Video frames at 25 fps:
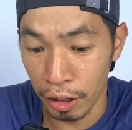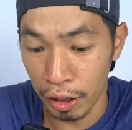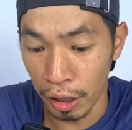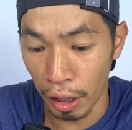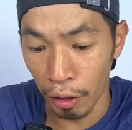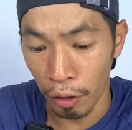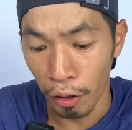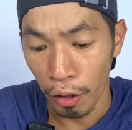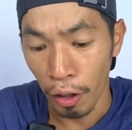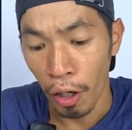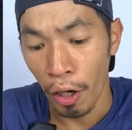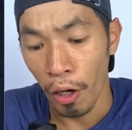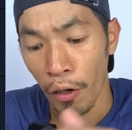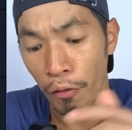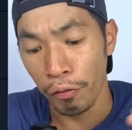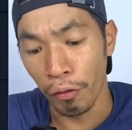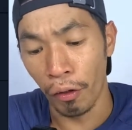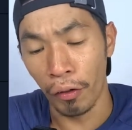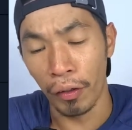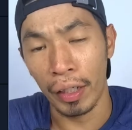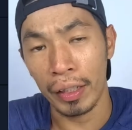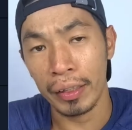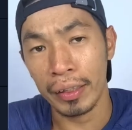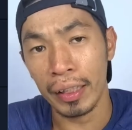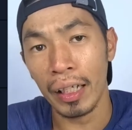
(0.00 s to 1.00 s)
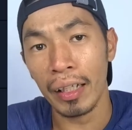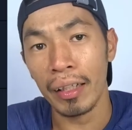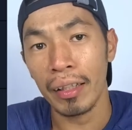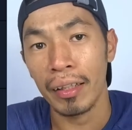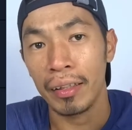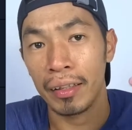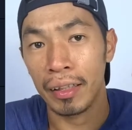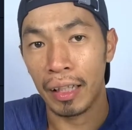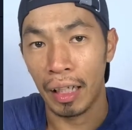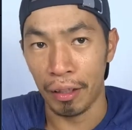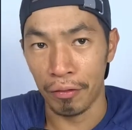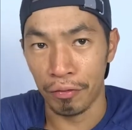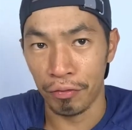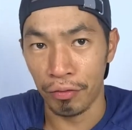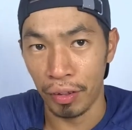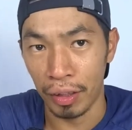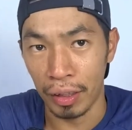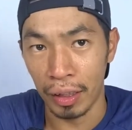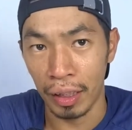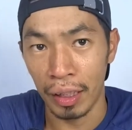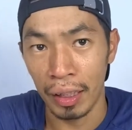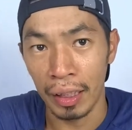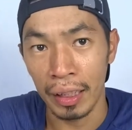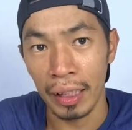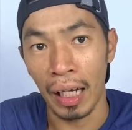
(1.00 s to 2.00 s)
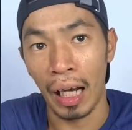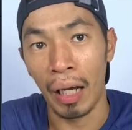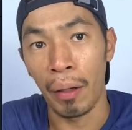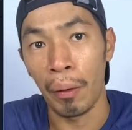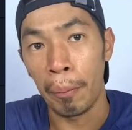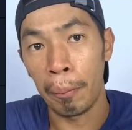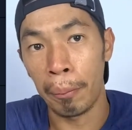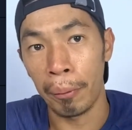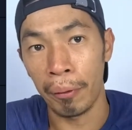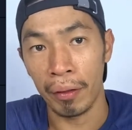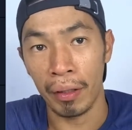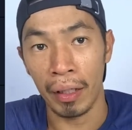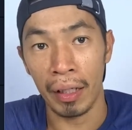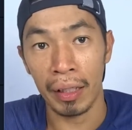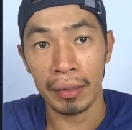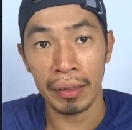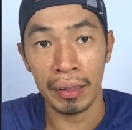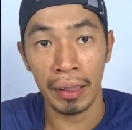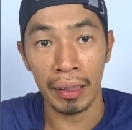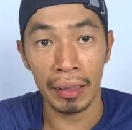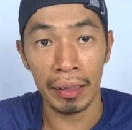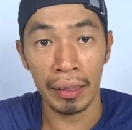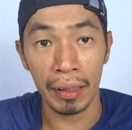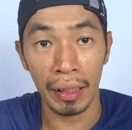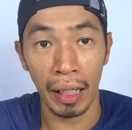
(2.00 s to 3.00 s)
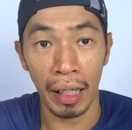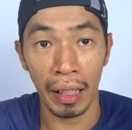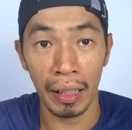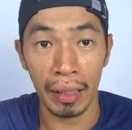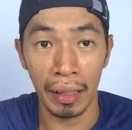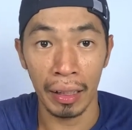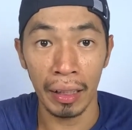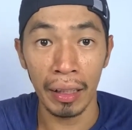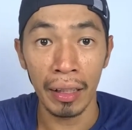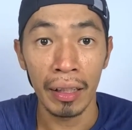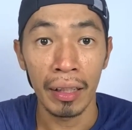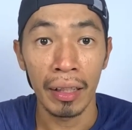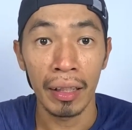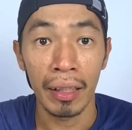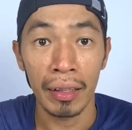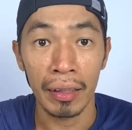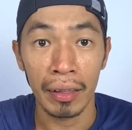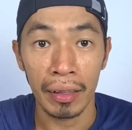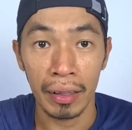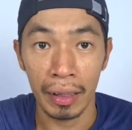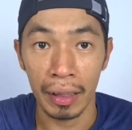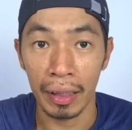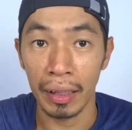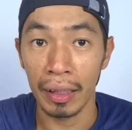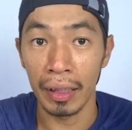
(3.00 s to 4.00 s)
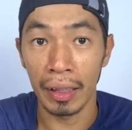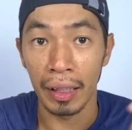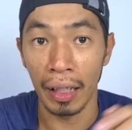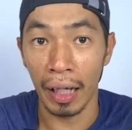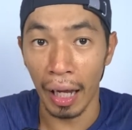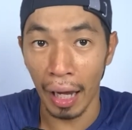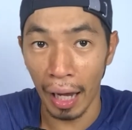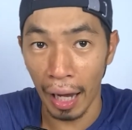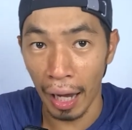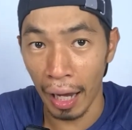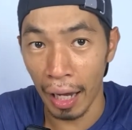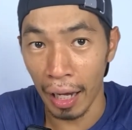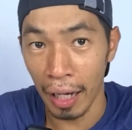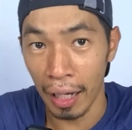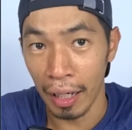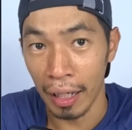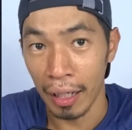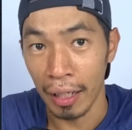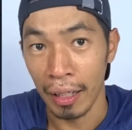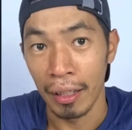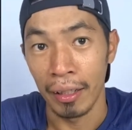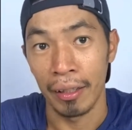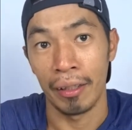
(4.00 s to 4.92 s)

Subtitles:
Gel. For ranking, definitely I put it at a tier A.